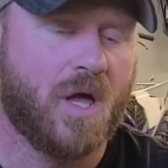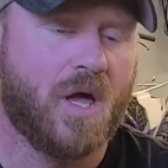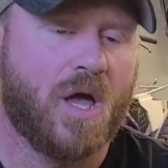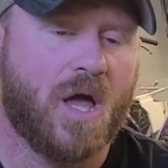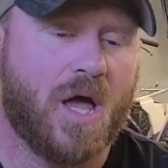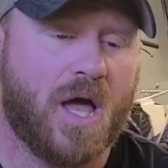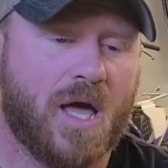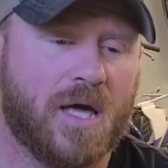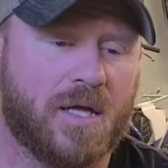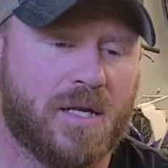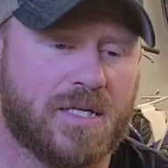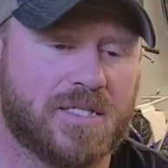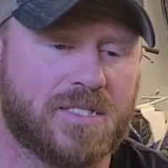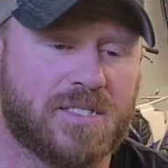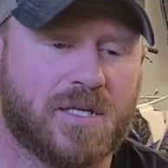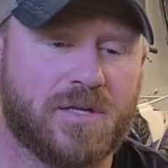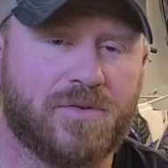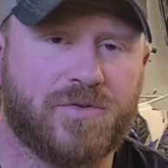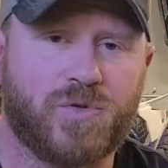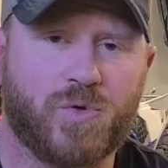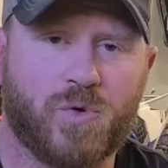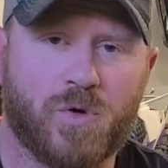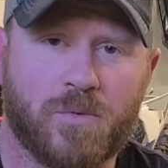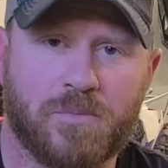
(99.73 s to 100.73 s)
And I said
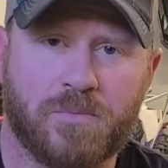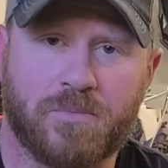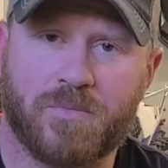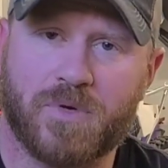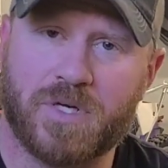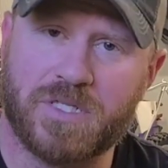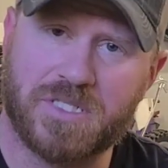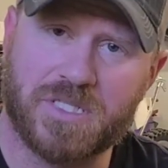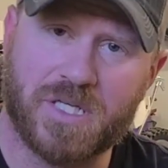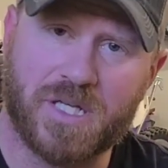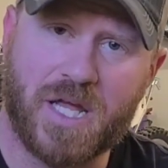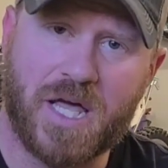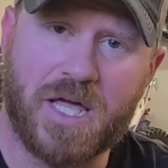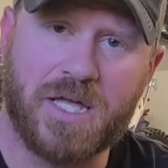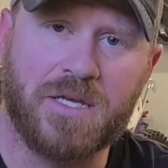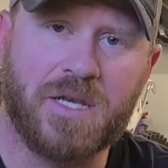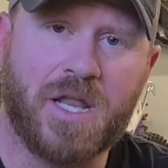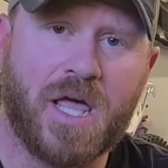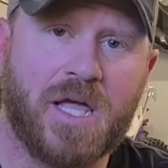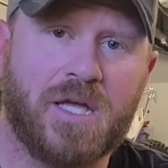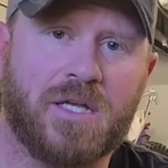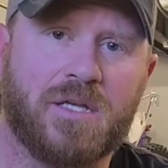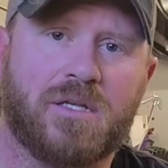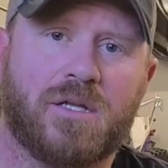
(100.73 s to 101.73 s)
to him, hey
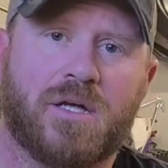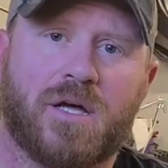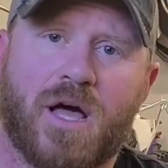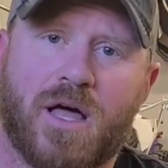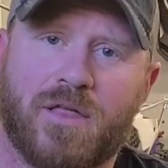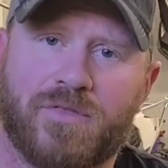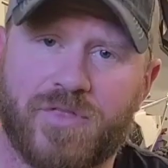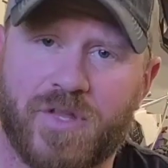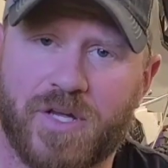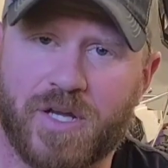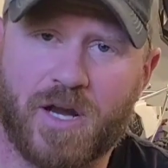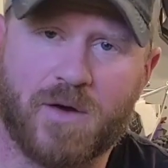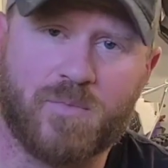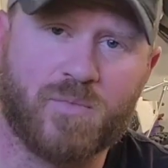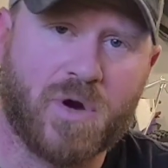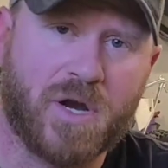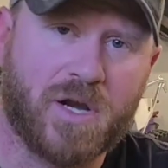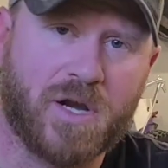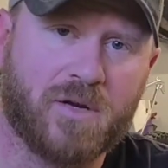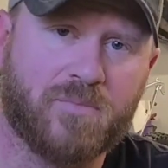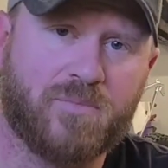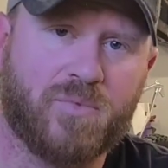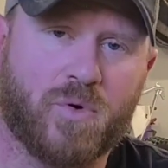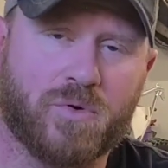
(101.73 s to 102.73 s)
Nate, I think I'm ready
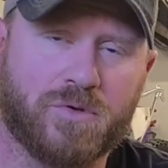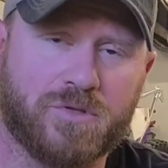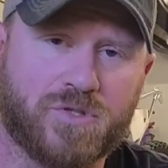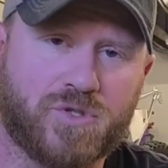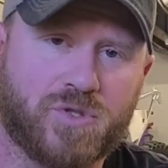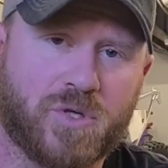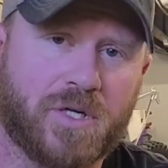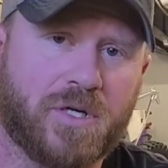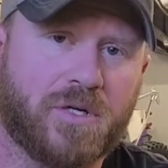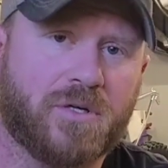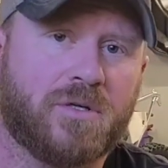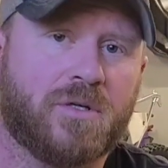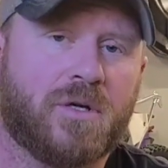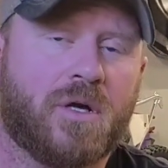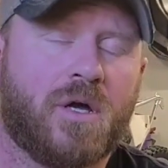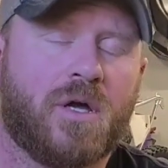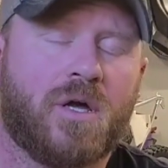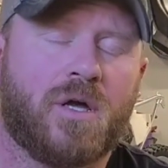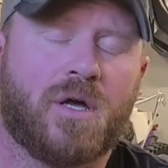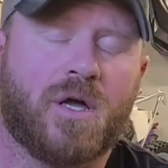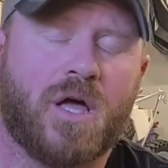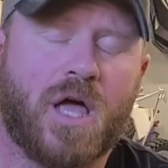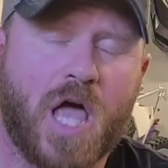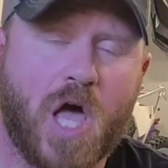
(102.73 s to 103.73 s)
to pull the trigger.
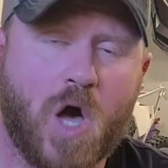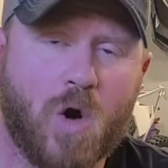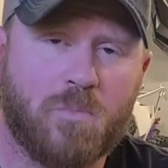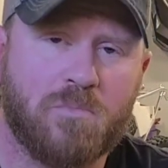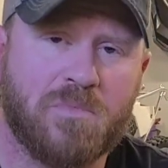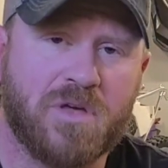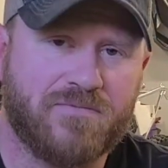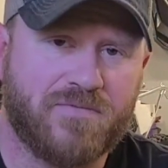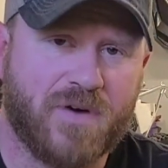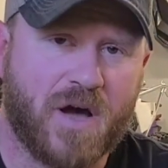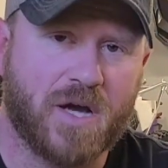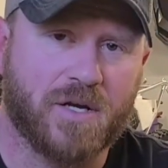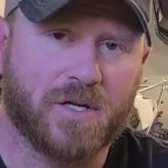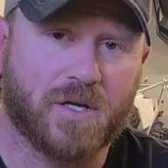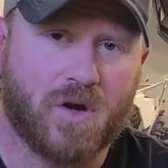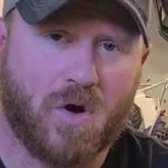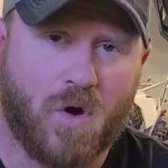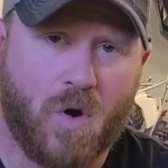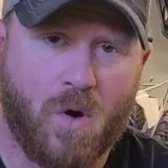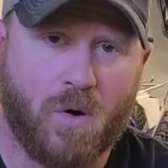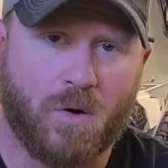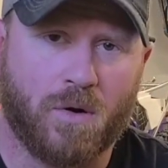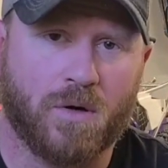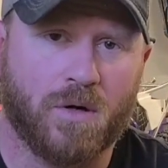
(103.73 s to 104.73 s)
Help me find a
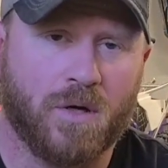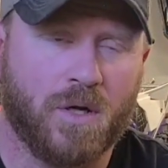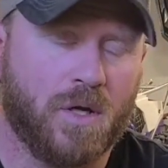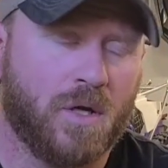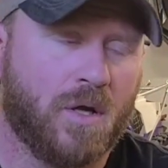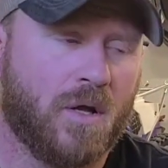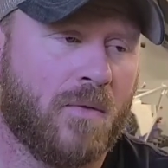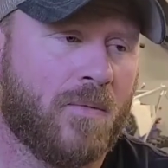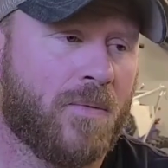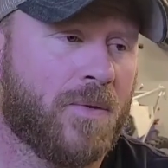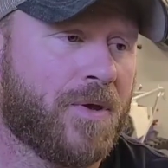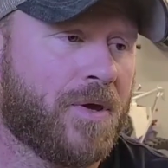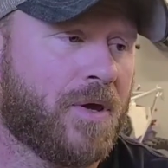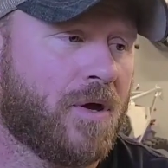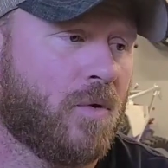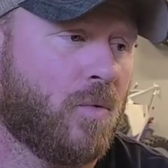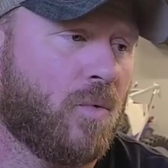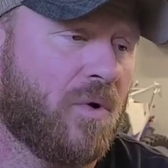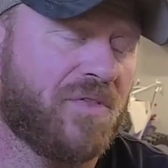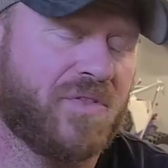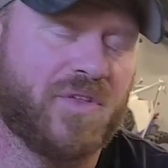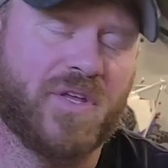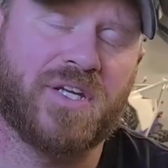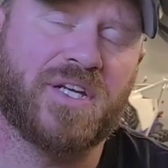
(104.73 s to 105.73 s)
car.
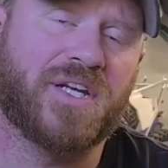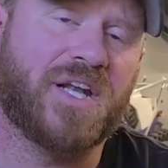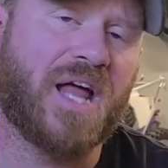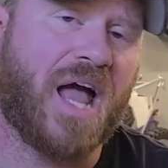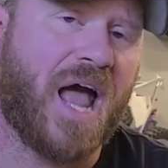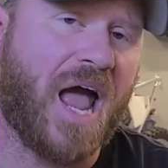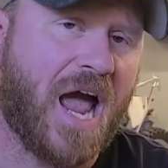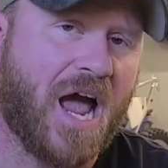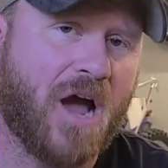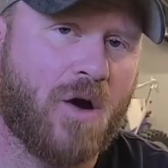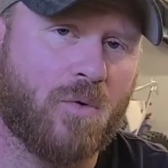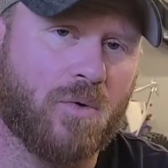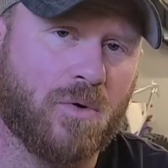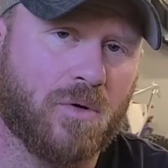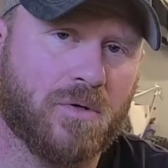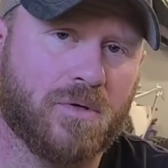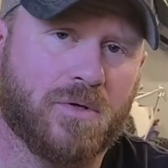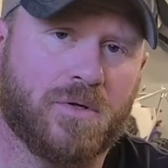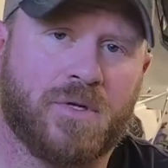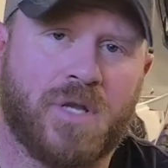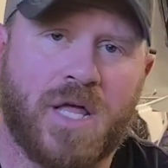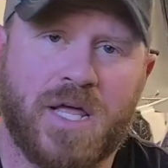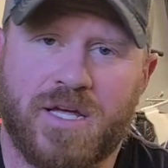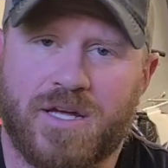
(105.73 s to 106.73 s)
Within an hour,
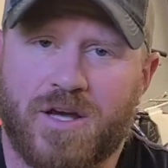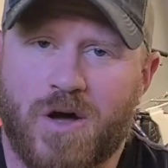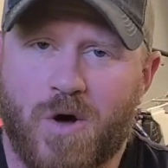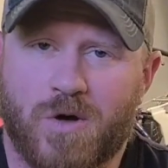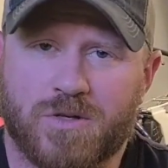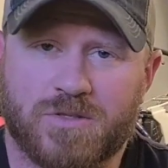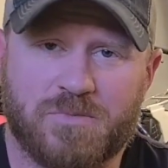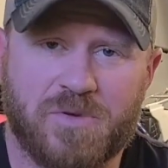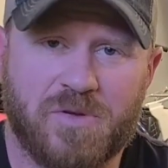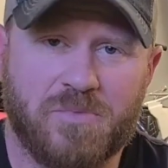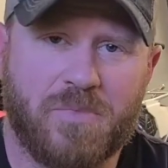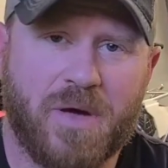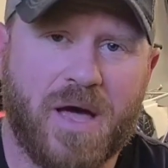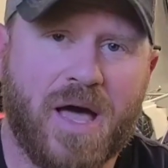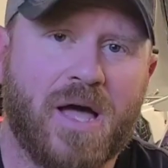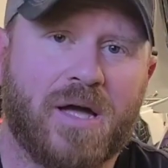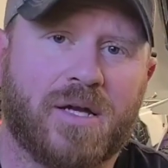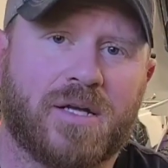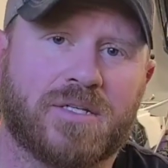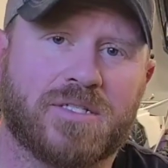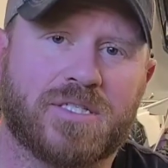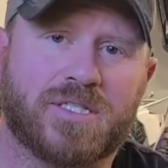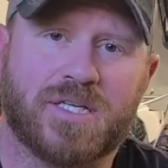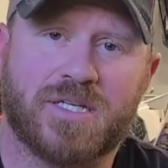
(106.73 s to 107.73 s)
Nate calls me
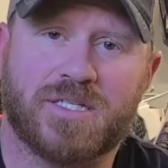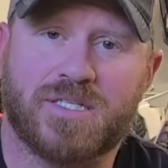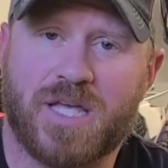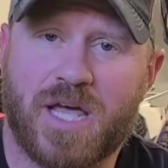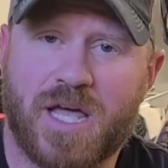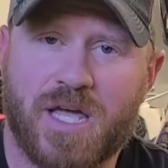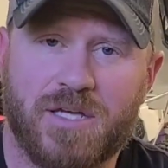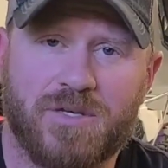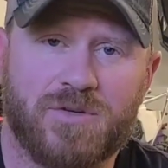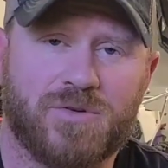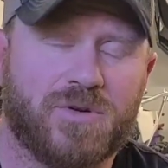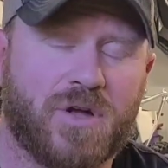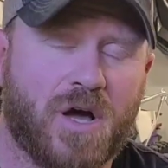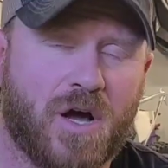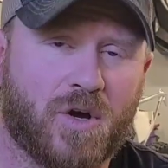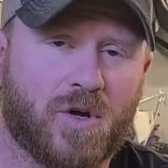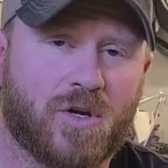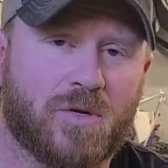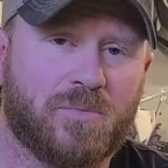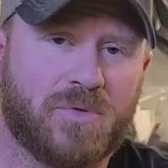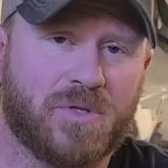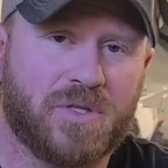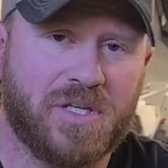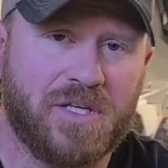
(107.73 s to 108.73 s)
back and says, hey, you're not
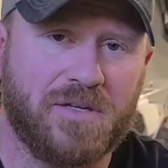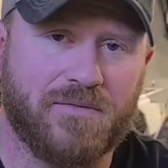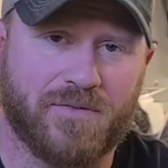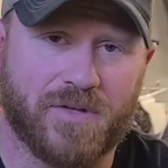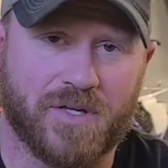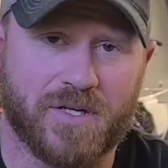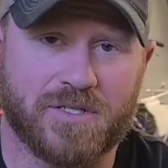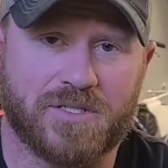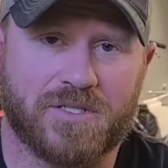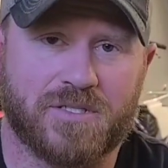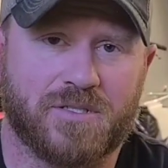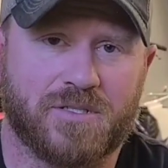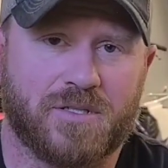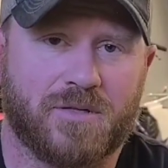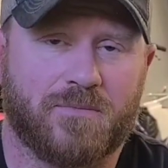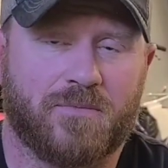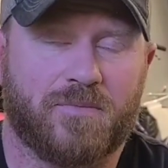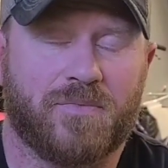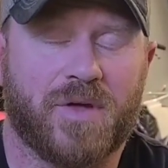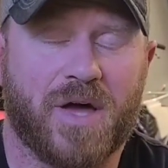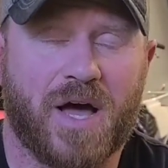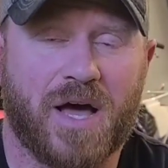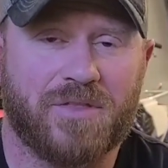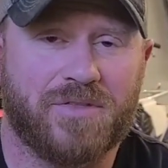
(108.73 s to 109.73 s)
going to believe this.
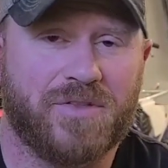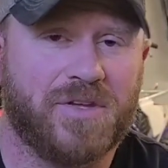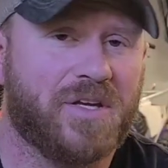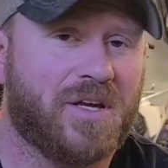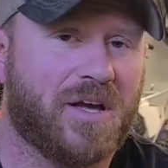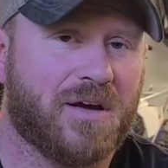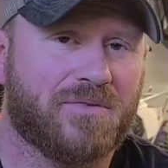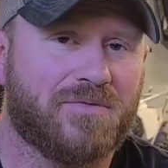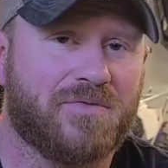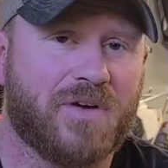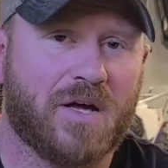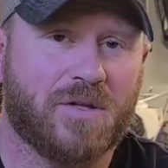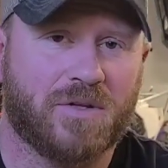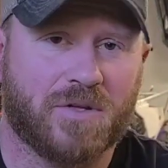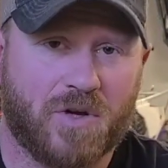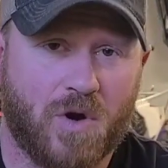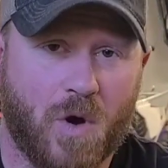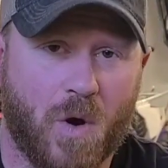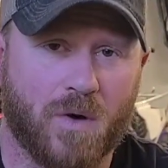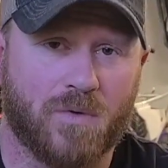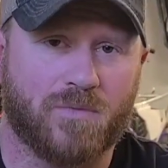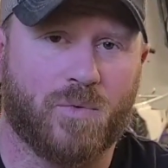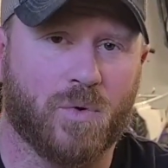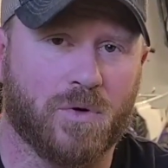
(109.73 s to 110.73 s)
I think I found the
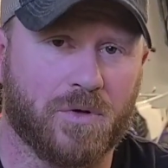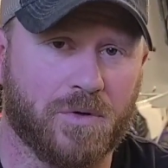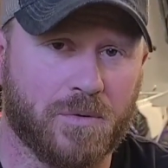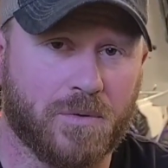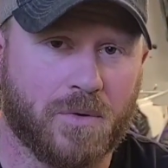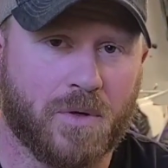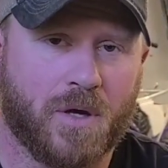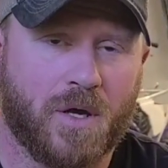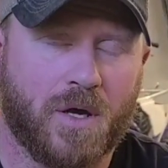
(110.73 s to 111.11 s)
car for you.